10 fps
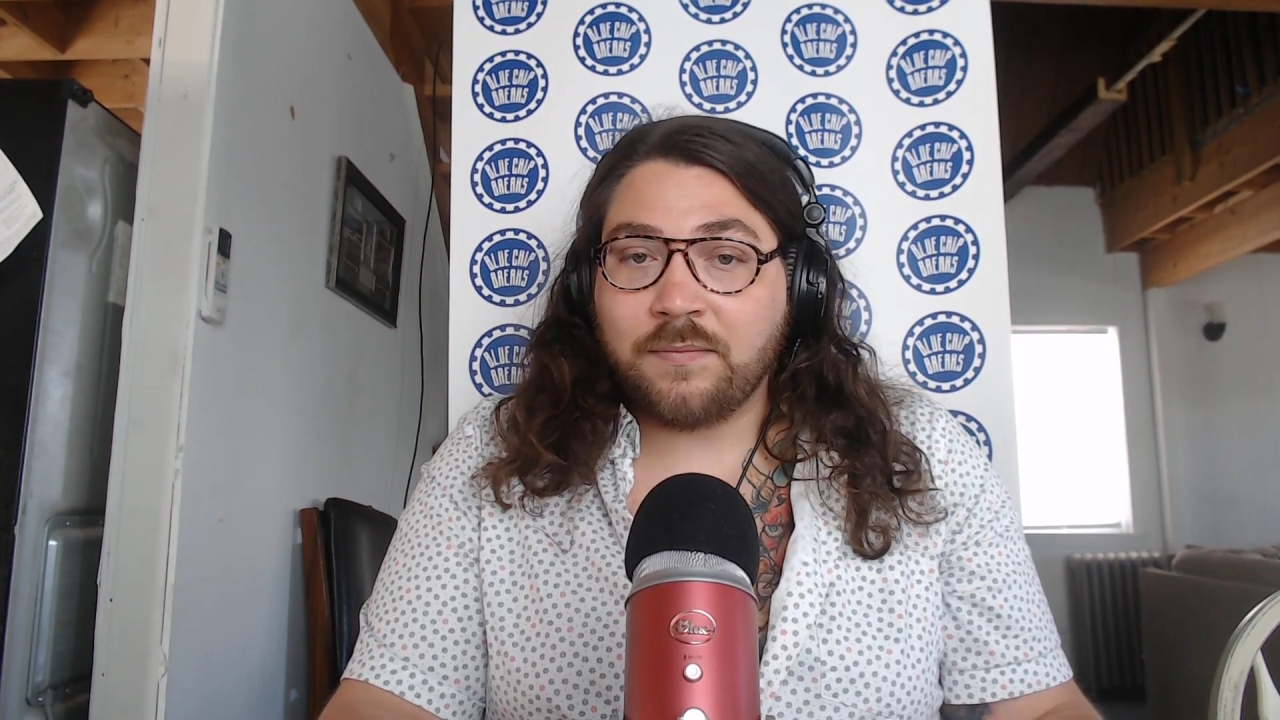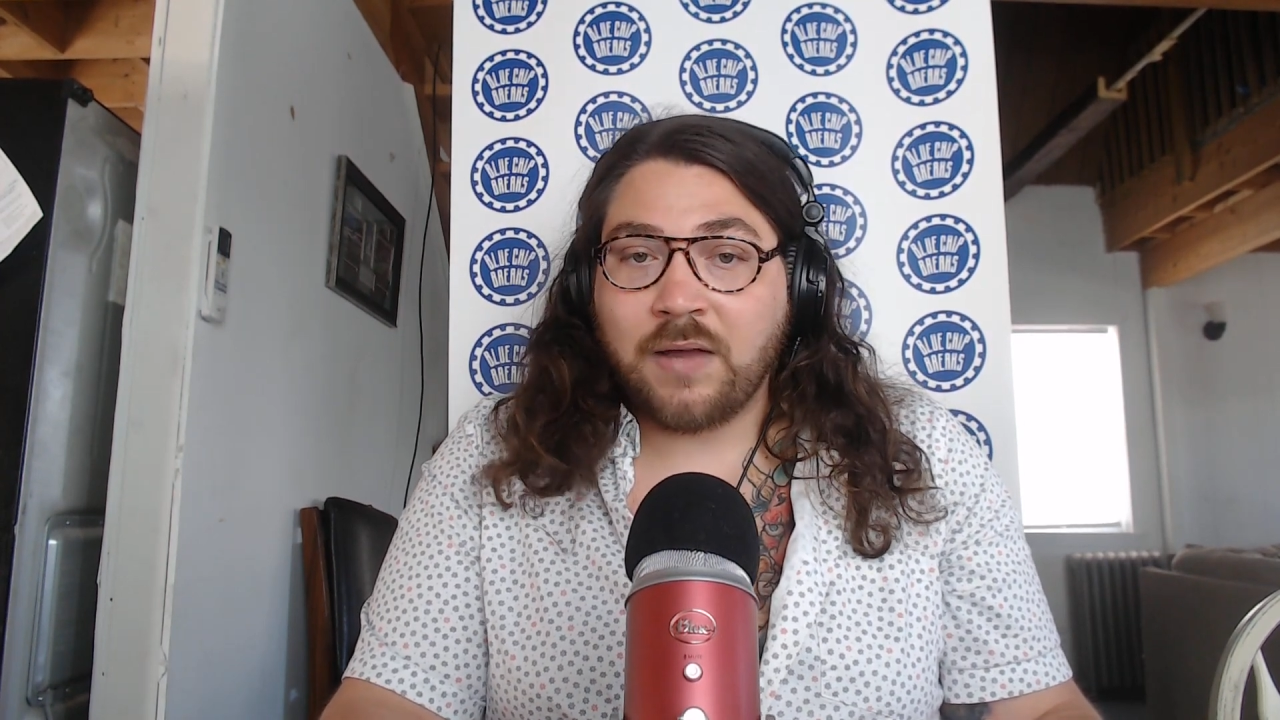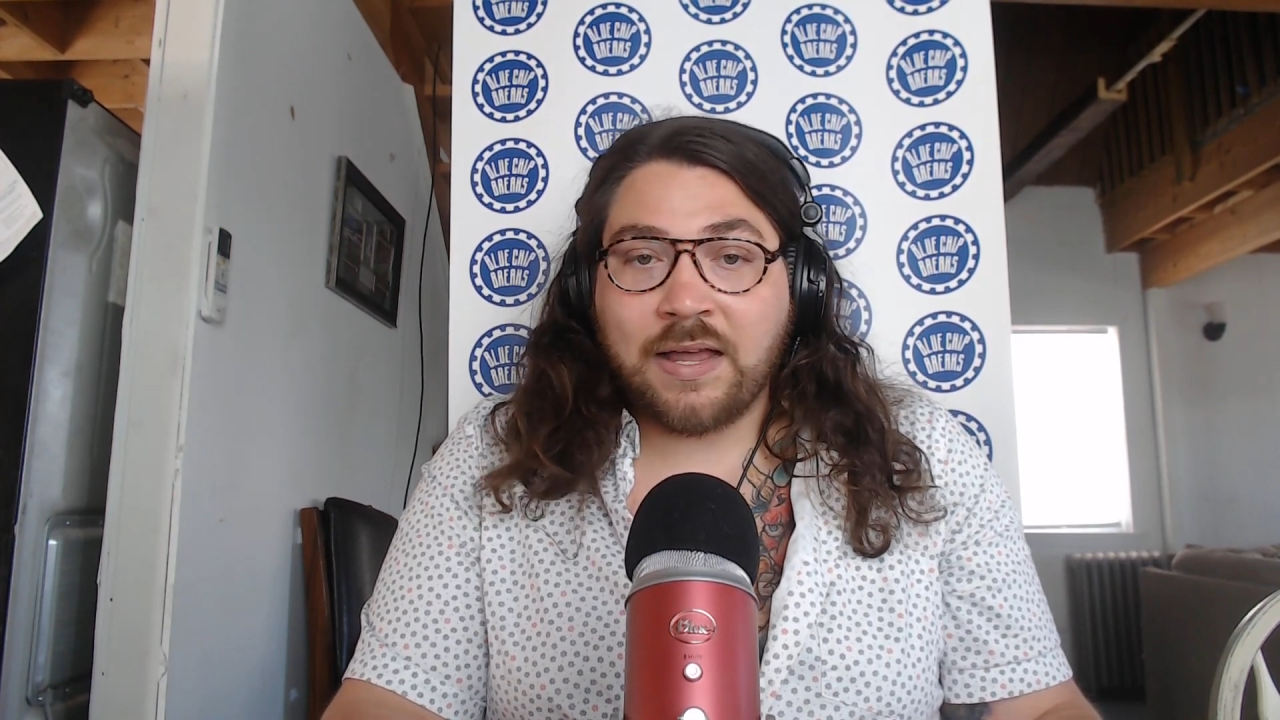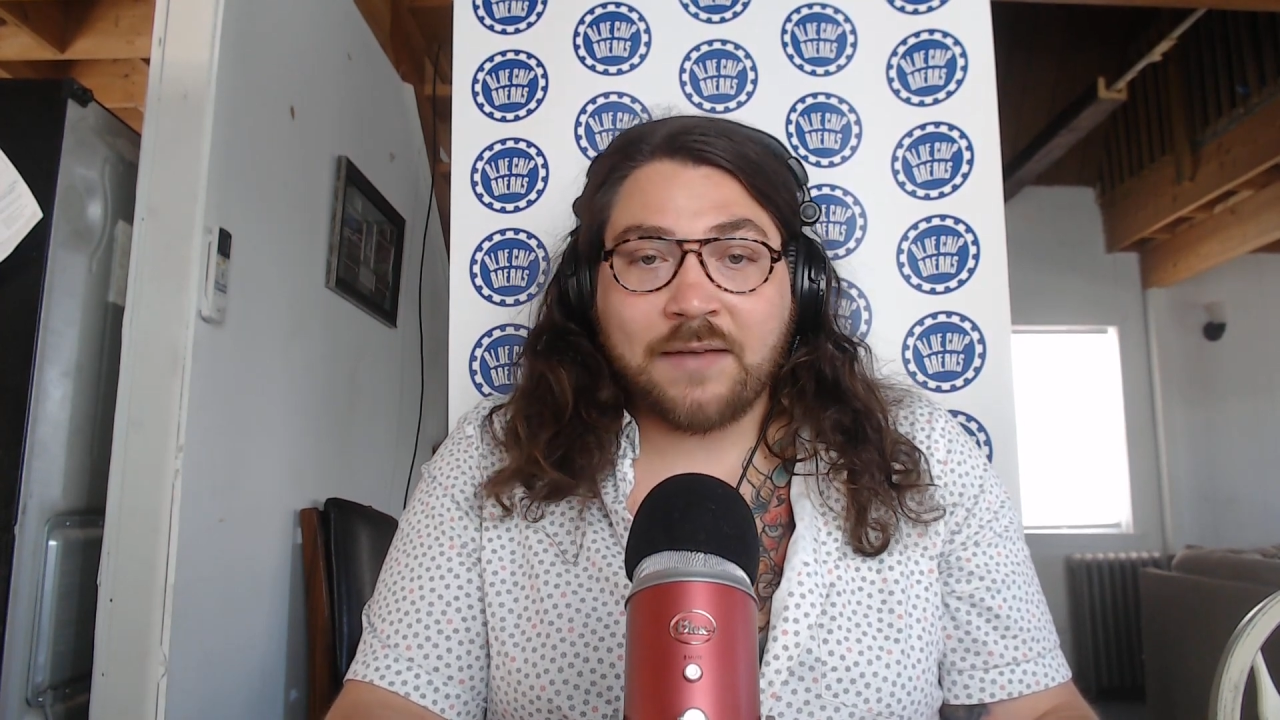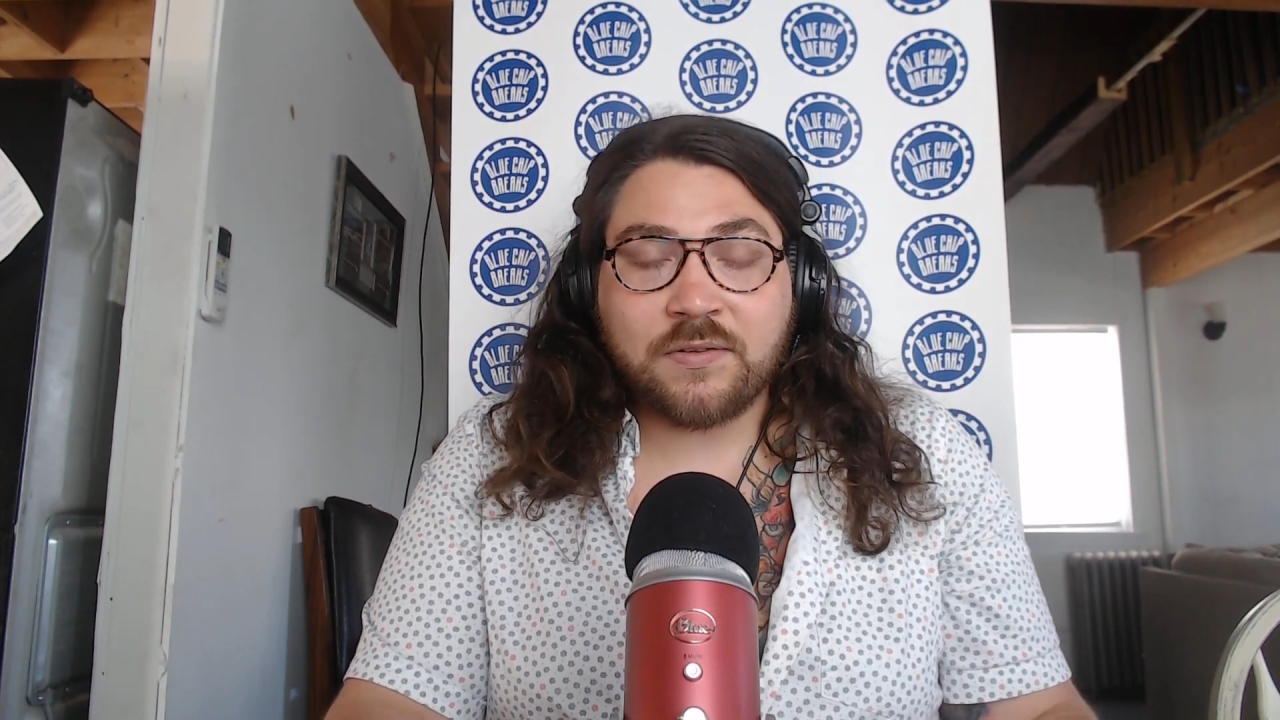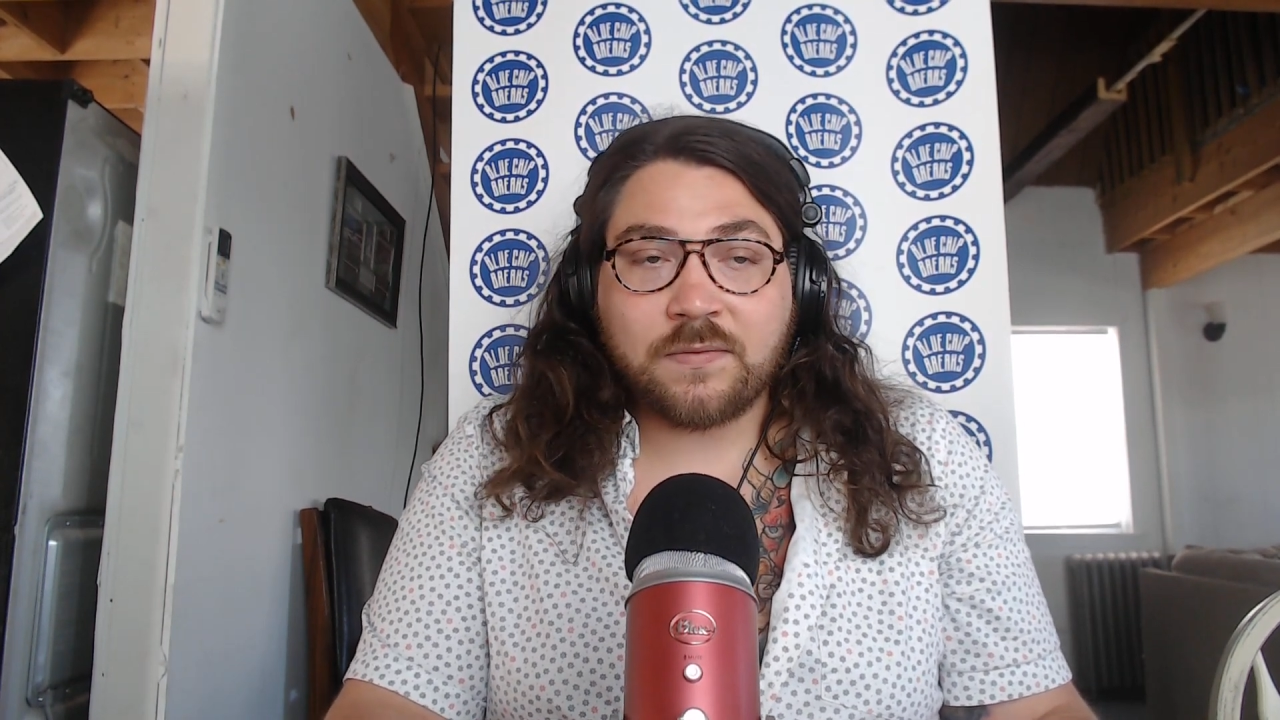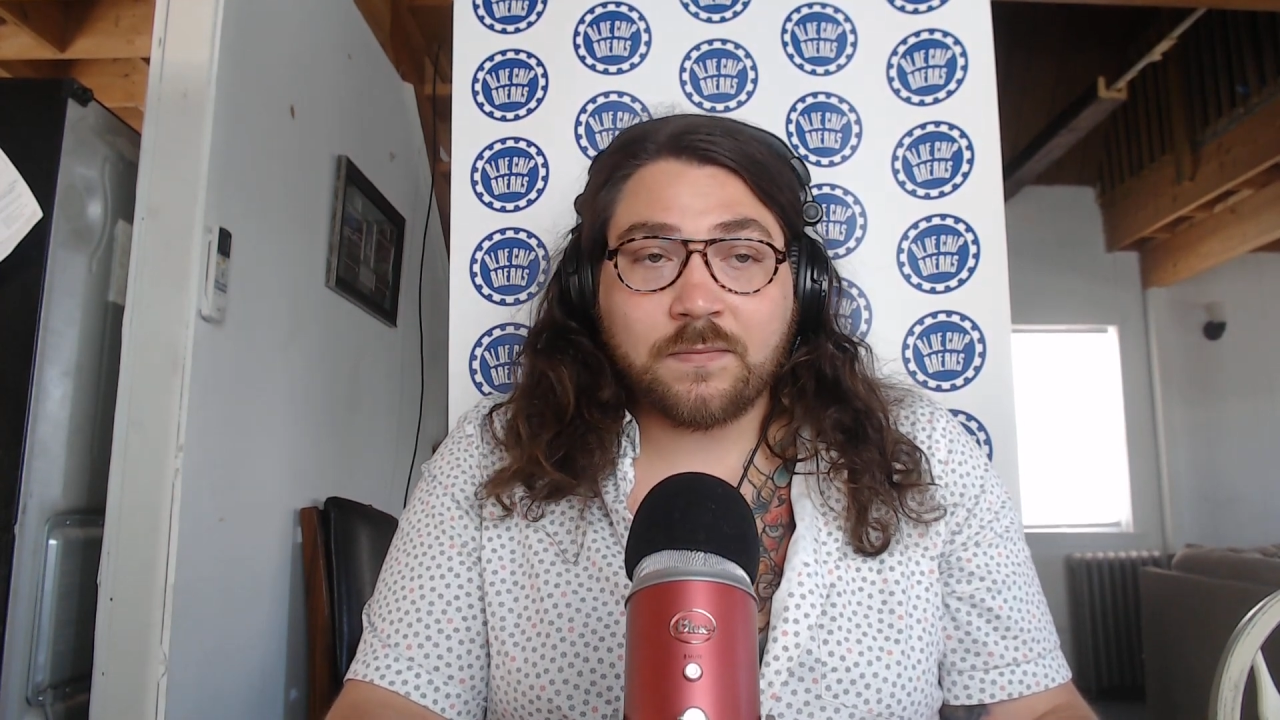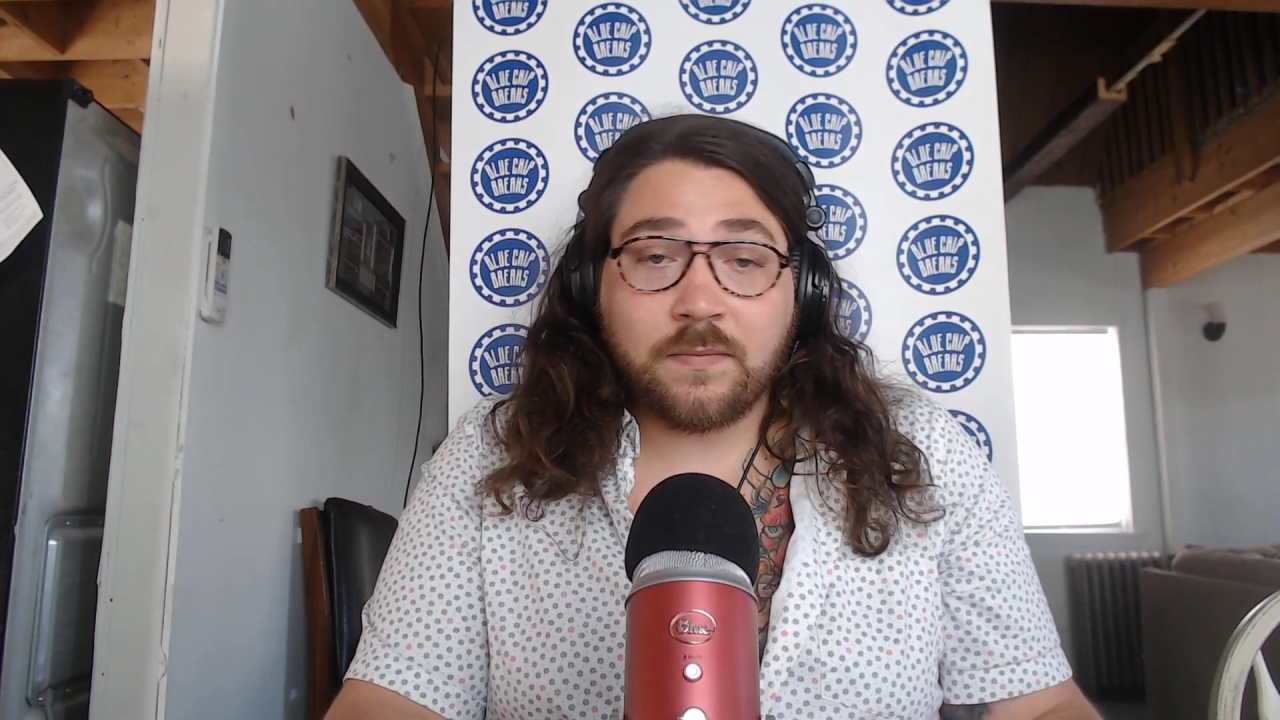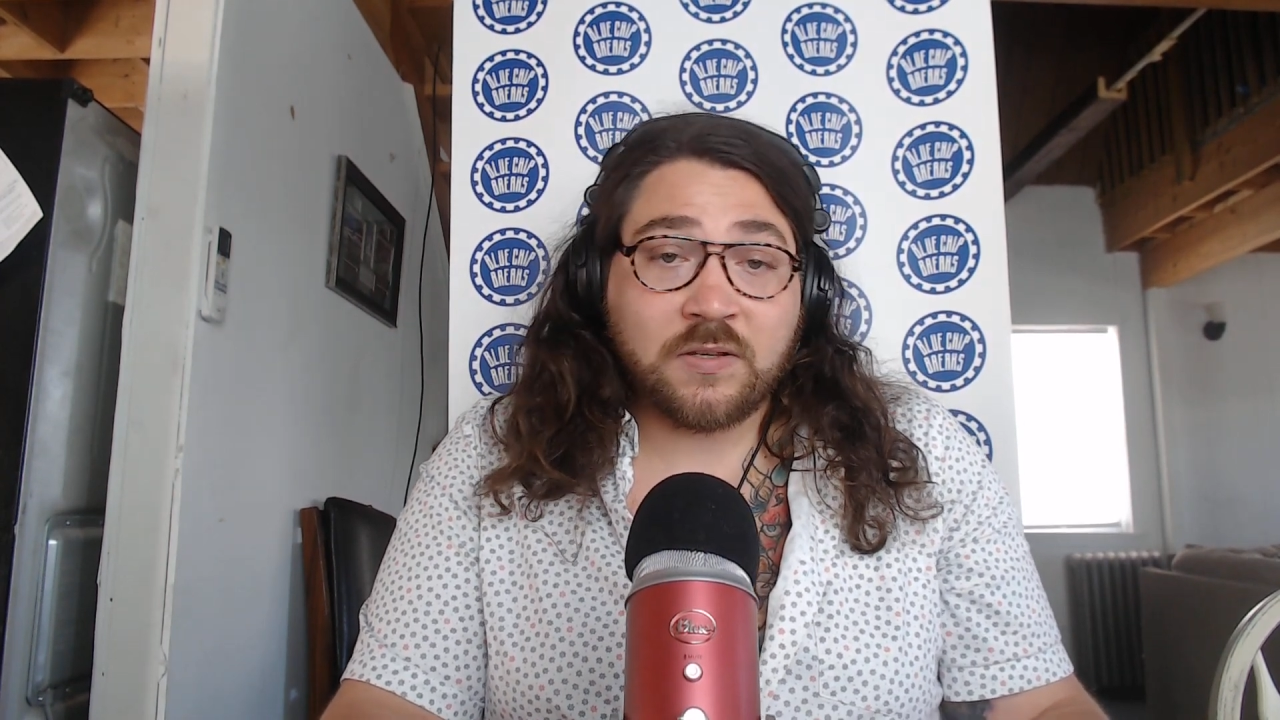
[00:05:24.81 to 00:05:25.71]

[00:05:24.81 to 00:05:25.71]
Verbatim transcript: I have a,